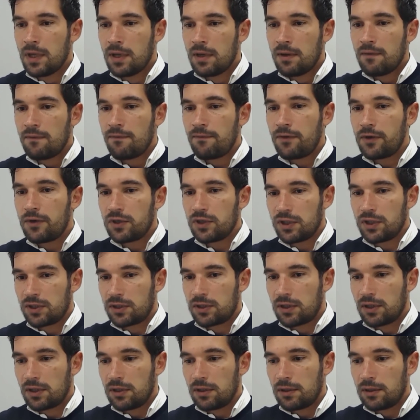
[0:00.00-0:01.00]

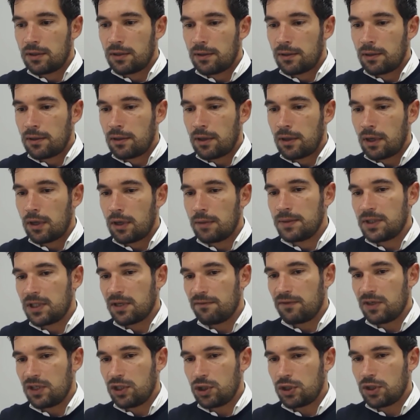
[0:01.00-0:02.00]
first
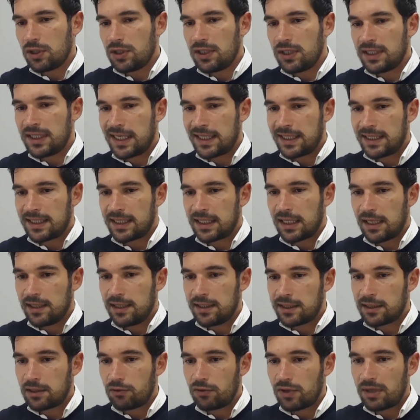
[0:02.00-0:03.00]
observation is that cells
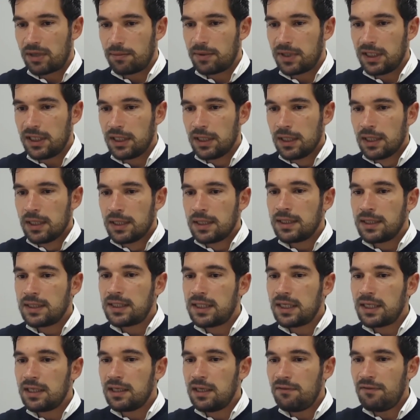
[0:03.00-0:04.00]
therapy
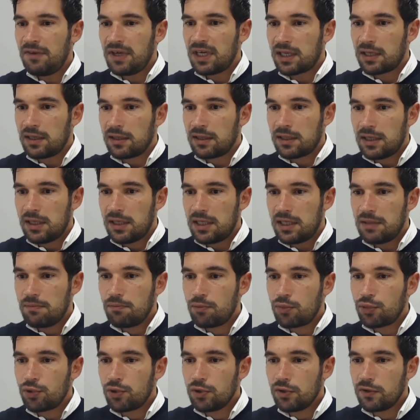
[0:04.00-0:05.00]
significantly
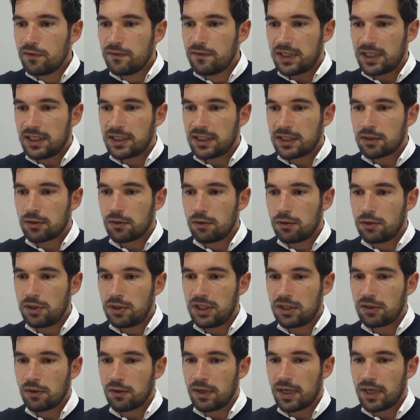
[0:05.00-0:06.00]
improves
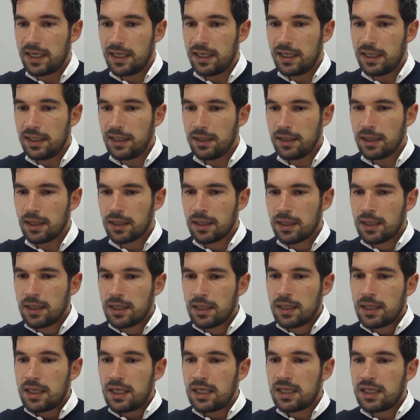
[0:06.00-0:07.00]
histological healing.
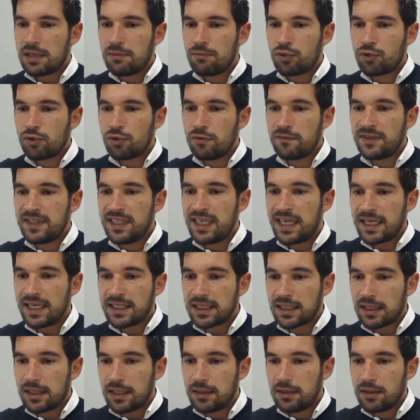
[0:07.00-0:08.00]
It improves neck
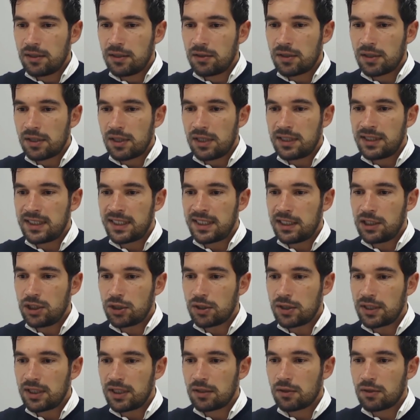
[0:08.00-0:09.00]

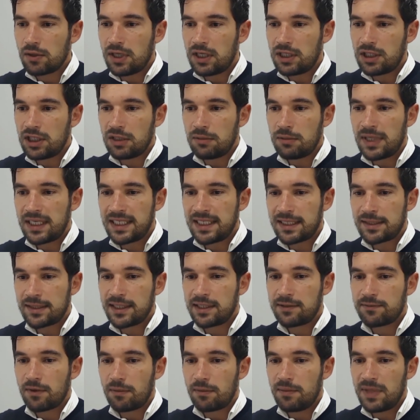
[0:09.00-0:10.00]
endothelialization and collagen matrix
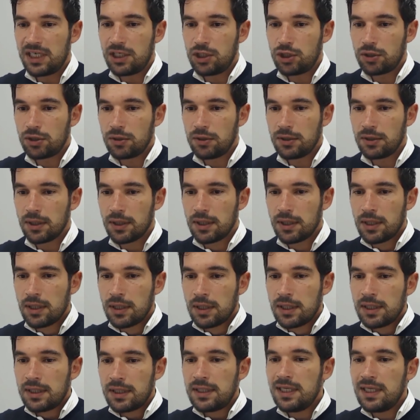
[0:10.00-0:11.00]
formation.
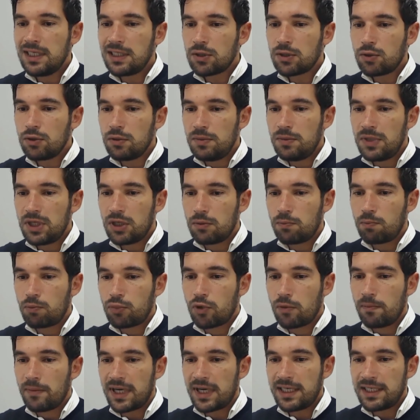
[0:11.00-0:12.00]
This could be a
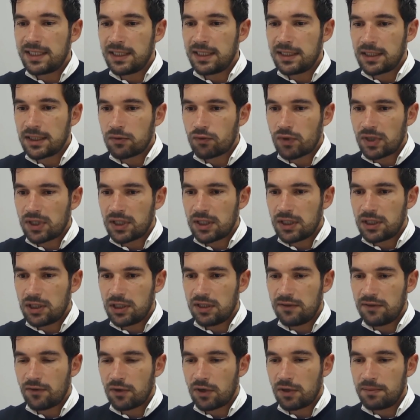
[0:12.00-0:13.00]
promising strategy
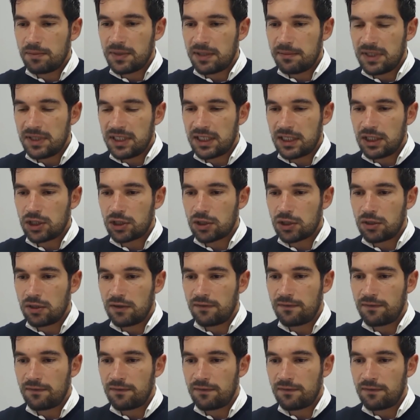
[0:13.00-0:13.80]
for optimization of